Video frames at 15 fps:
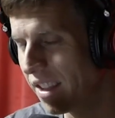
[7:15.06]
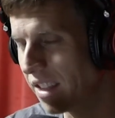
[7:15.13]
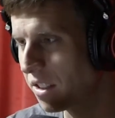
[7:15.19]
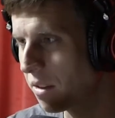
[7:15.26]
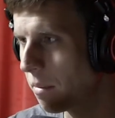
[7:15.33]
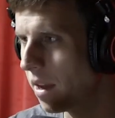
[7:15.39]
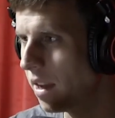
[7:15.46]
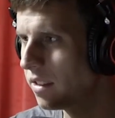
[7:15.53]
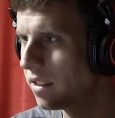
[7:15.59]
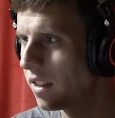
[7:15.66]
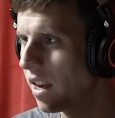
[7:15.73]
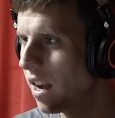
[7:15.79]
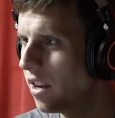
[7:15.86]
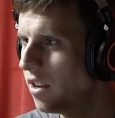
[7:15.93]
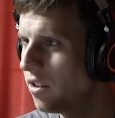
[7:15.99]
That's
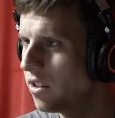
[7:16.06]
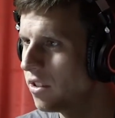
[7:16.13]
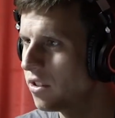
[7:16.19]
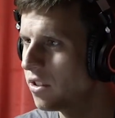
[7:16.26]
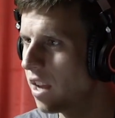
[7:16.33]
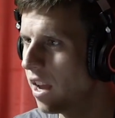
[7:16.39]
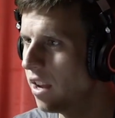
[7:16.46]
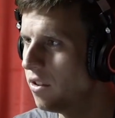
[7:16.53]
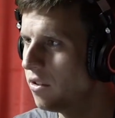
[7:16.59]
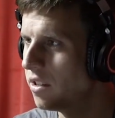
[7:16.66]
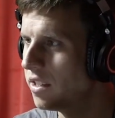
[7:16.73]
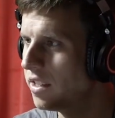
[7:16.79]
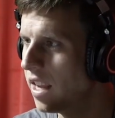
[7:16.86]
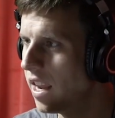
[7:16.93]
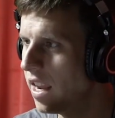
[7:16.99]
amazing how you
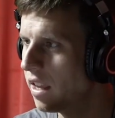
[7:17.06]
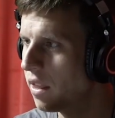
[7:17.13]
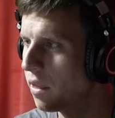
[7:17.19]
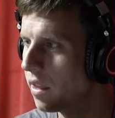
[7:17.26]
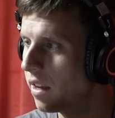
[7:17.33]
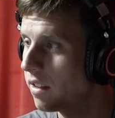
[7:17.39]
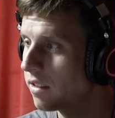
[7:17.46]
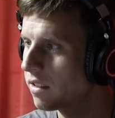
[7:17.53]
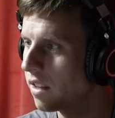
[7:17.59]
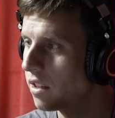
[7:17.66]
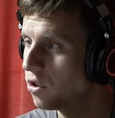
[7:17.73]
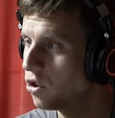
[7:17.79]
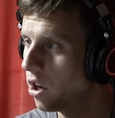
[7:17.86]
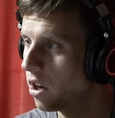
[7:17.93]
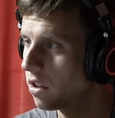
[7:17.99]
can take things
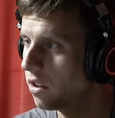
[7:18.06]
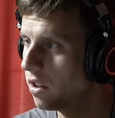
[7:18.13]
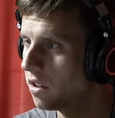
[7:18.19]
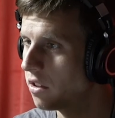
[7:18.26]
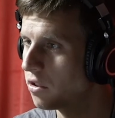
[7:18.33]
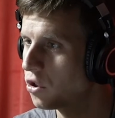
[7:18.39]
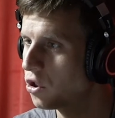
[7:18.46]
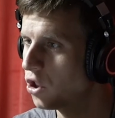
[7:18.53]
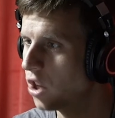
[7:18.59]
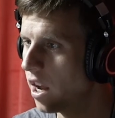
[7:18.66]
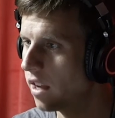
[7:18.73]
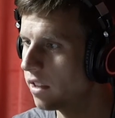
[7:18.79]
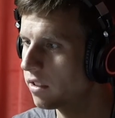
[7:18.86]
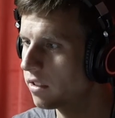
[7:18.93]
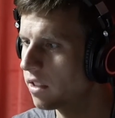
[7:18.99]
like juggling or
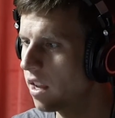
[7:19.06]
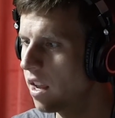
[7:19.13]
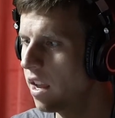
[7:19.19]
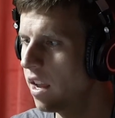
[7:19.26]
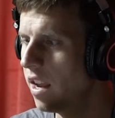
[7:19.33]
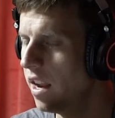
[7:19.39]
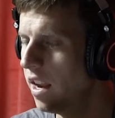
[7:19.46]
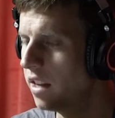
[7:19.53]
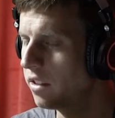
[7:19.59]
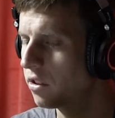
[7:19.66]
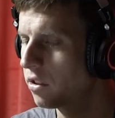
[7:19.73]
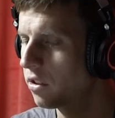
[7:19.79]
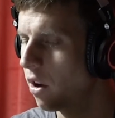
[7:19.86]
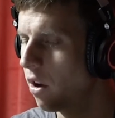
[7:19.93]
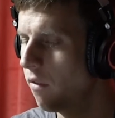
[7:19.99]
chess
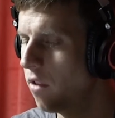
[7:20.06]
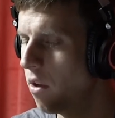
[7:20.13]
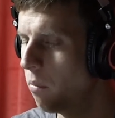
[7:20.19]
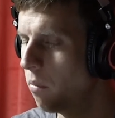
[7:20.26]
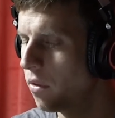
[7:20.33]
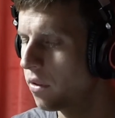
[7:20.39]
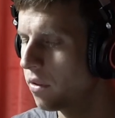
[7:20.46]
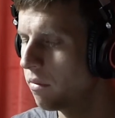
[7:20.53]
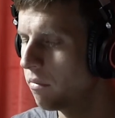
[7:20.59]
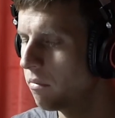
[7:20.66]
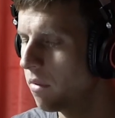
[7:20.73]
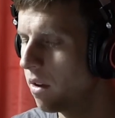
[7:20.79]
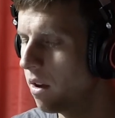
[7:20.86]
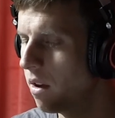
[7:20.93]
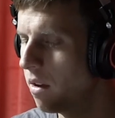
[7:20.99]
and solve them with
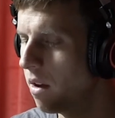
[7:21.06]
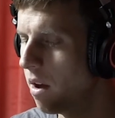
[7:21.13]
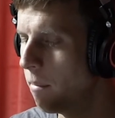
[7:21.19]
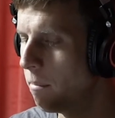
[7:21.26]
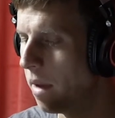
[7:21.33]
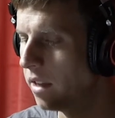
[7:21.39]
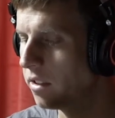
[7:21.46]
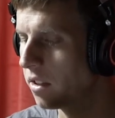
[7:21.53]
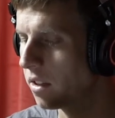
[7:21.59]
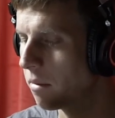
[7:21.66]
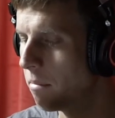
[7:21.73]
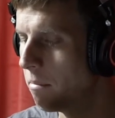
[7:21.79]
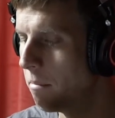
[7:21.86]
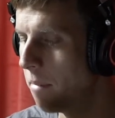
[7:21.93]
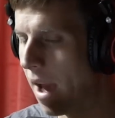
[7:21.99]

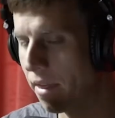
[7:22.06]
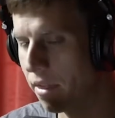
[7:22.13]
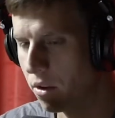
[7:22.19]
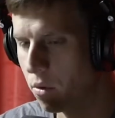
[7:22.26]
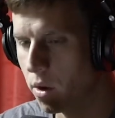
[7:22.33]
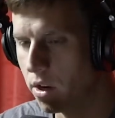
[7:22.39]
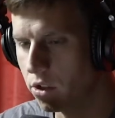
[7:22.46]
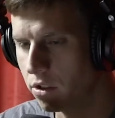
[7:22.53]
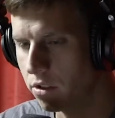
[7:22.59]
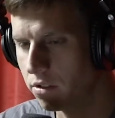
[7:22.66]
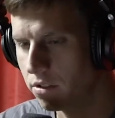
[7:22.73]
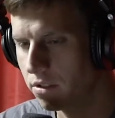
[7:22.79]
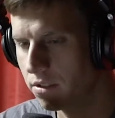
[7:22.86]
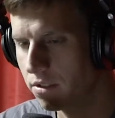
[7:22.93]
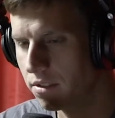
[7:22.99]
basic math
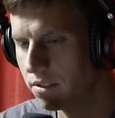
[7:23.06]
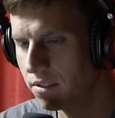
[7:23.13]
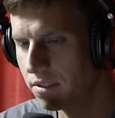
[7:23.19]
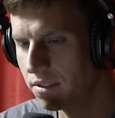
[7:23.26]
equations.